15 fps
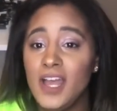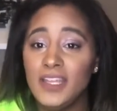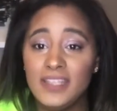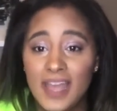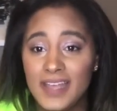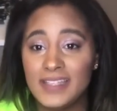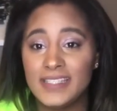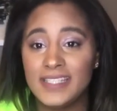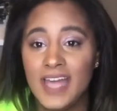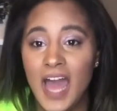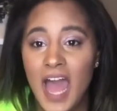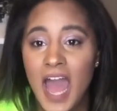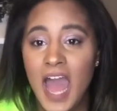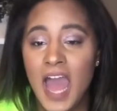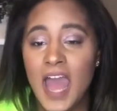yes,
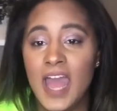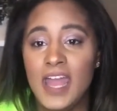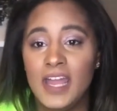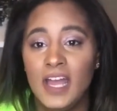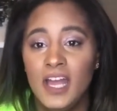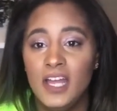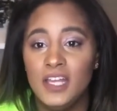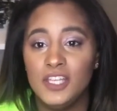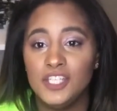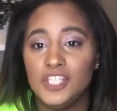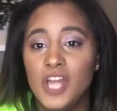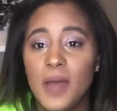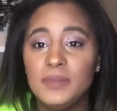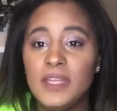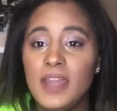I
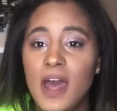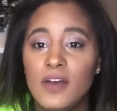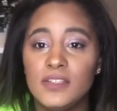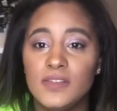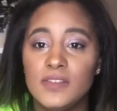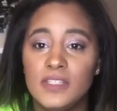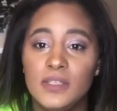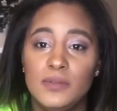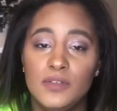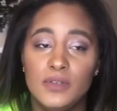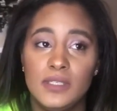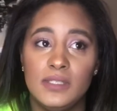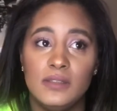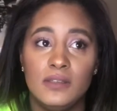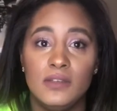shopped at House of CB
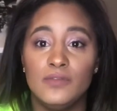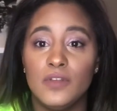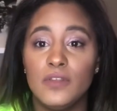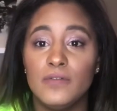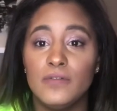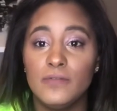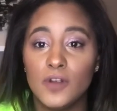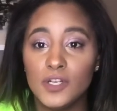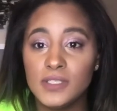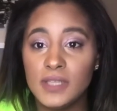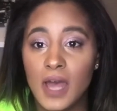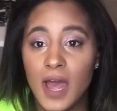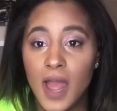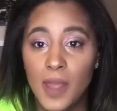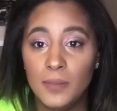recently for the first
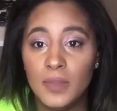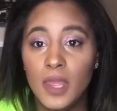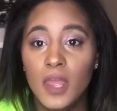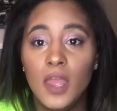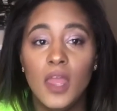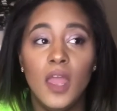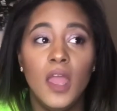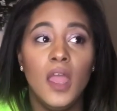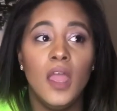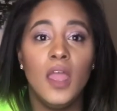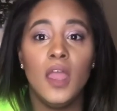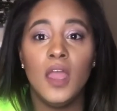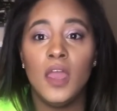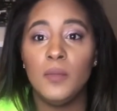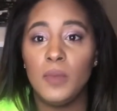time
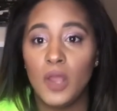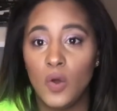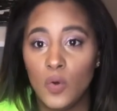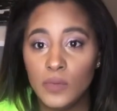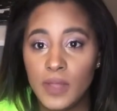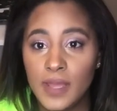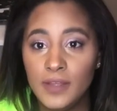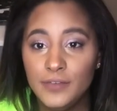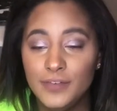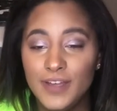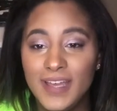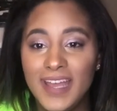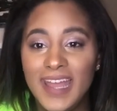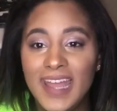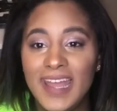in my whole life,
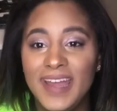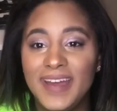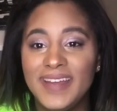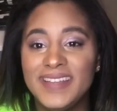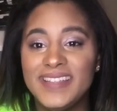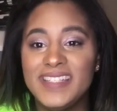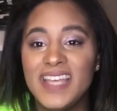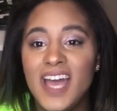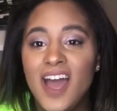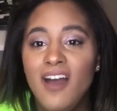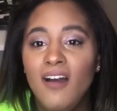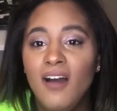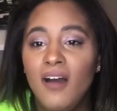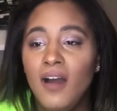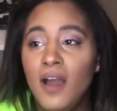and
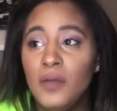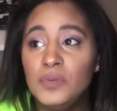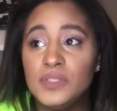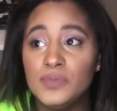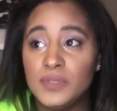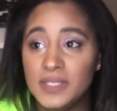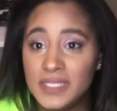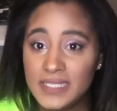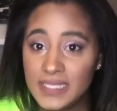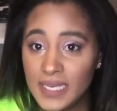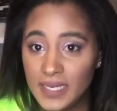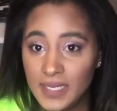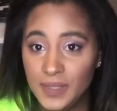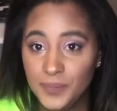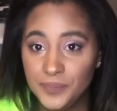I was really
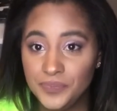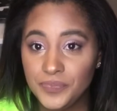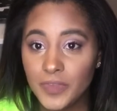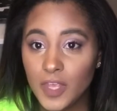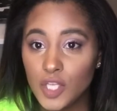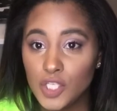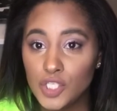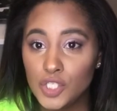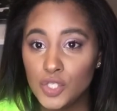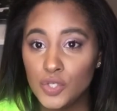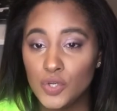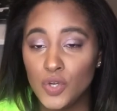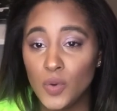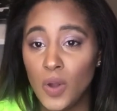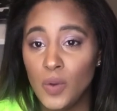excited
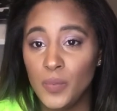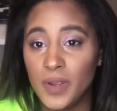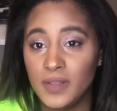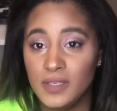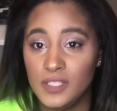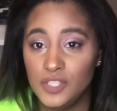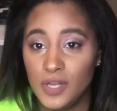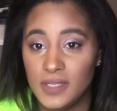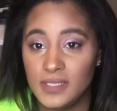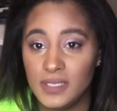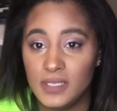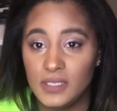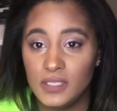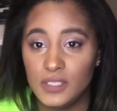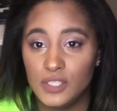to wear these
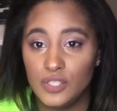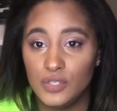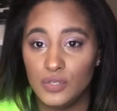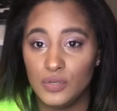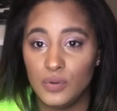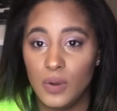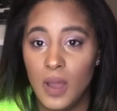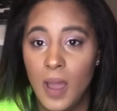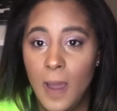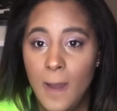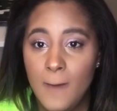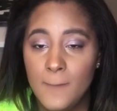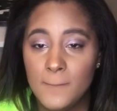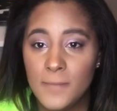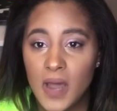dresses to
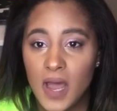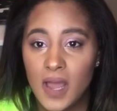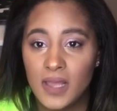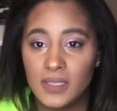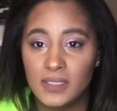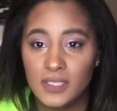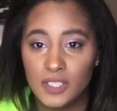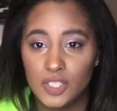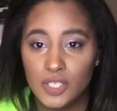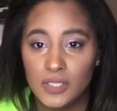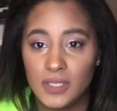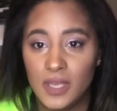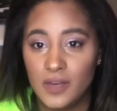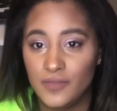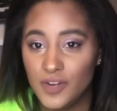my sister's
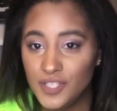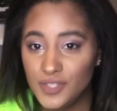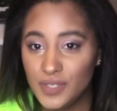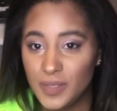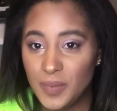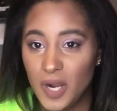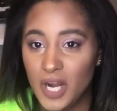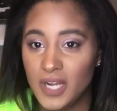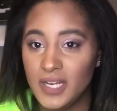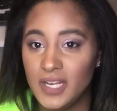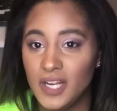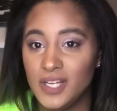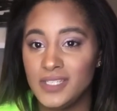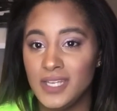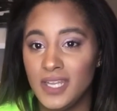anniversary party,
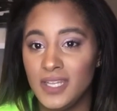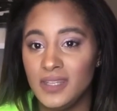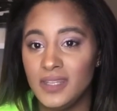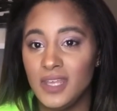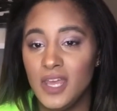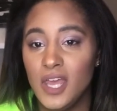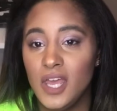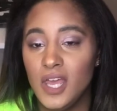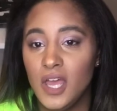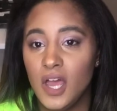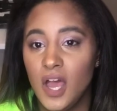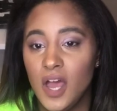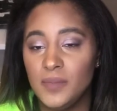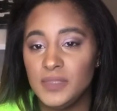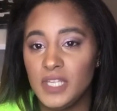her
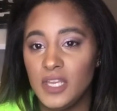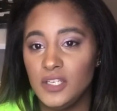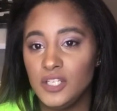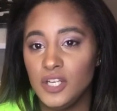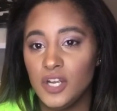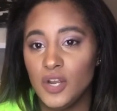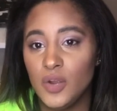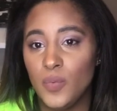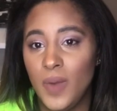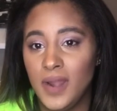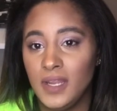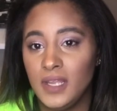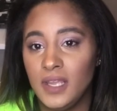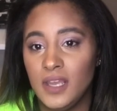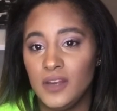10-year
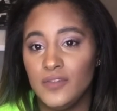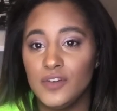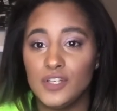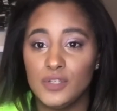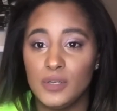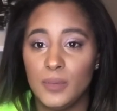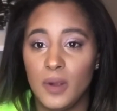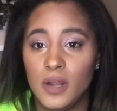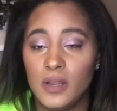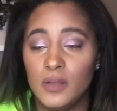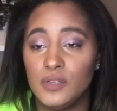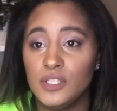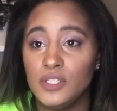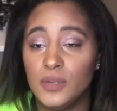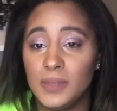wedding anniversary party. I
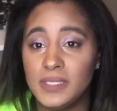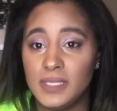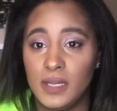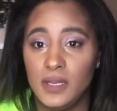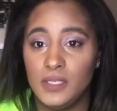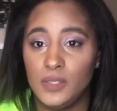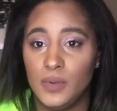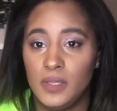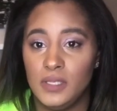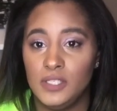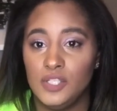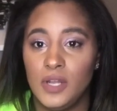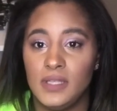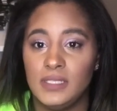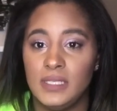was so excited to wear these
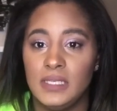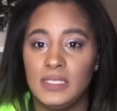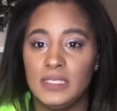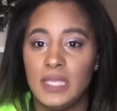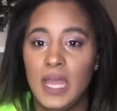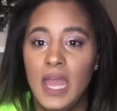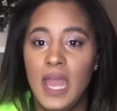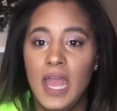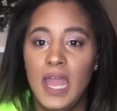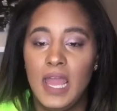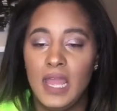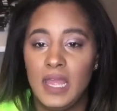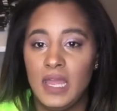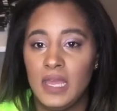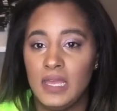dresses.
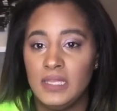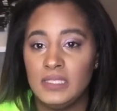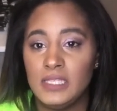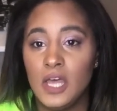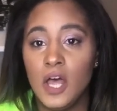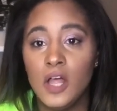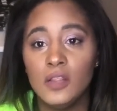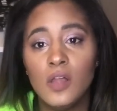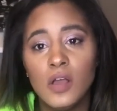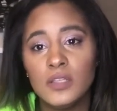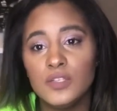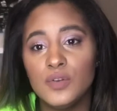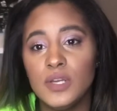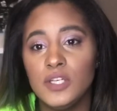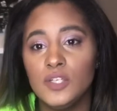And long
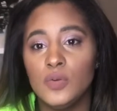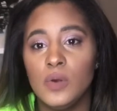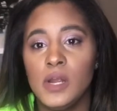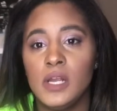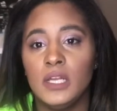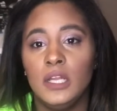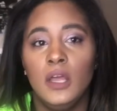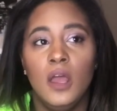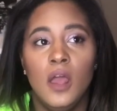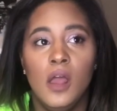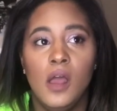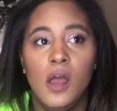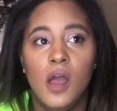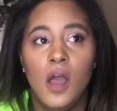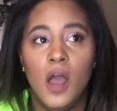story short,
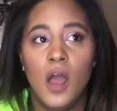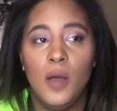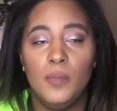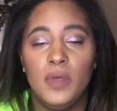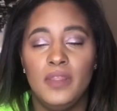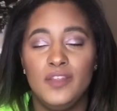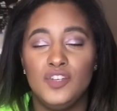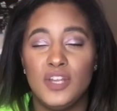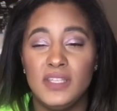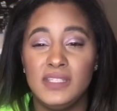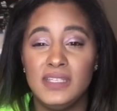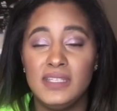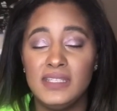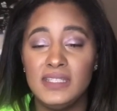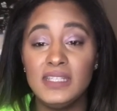the
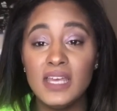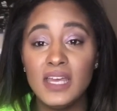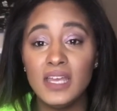dresses